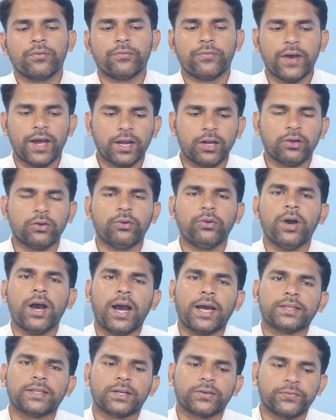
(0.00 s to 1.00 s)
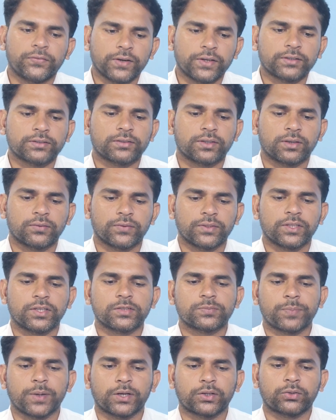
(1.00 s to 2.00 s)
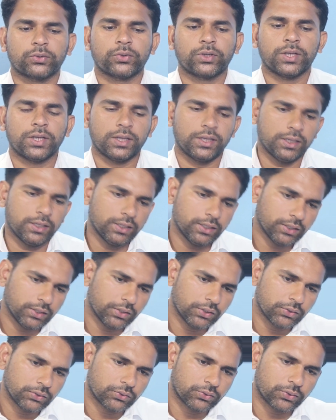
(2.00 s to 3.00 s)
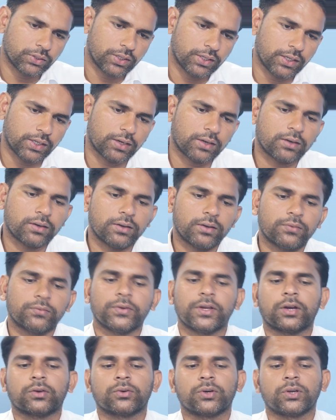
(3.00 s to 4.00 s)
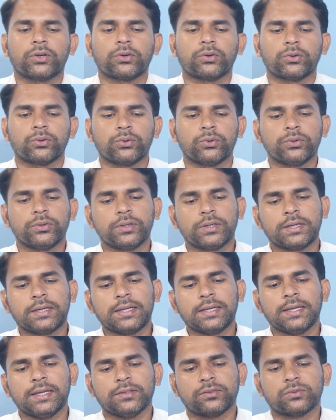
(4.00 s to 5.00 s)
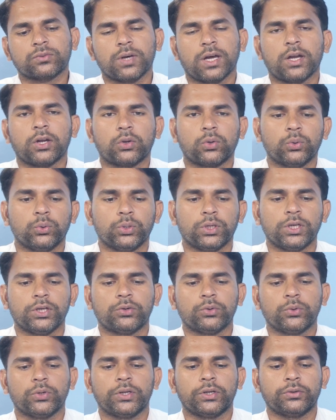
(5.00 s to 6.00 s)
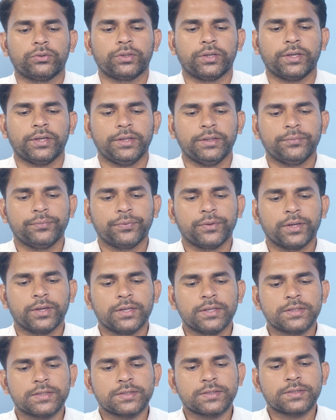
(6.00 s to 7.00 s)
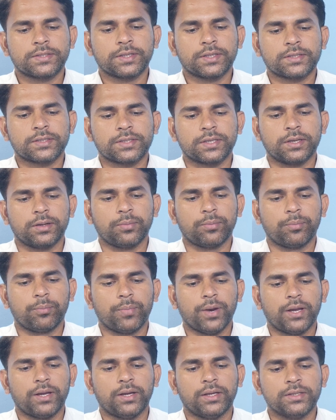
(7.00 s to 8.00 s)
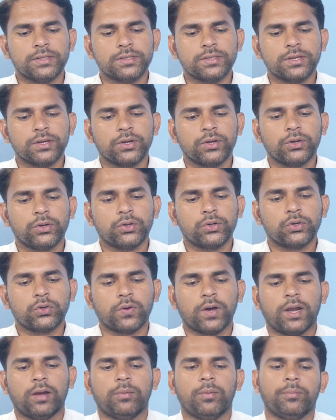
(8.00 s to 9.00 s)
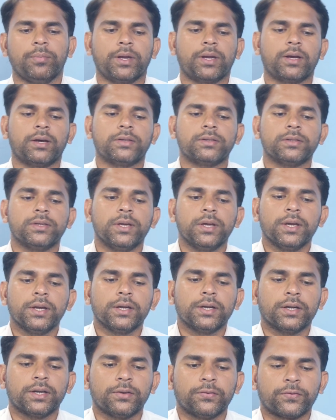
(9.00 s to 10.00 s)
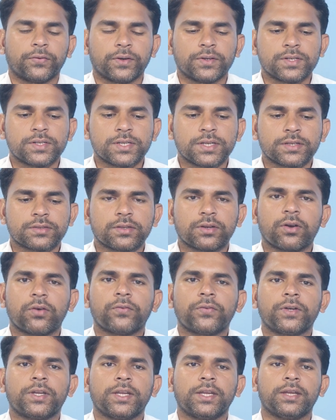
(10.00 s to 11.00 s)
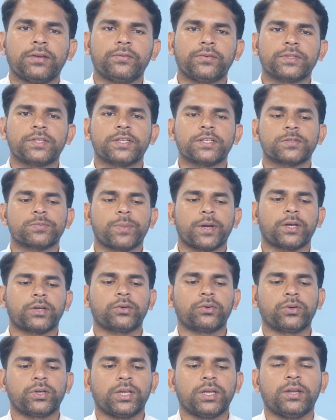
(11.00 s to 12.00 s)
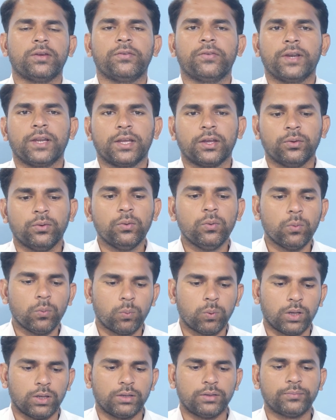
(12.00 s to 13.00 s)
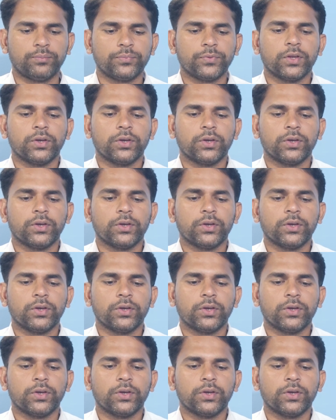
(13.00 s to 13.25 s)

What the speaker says: value, either function with respect to t. So here if we are going to do t square 2t, 2 into 3 60 minus 12 because differentiation of t with respect to t will give 1.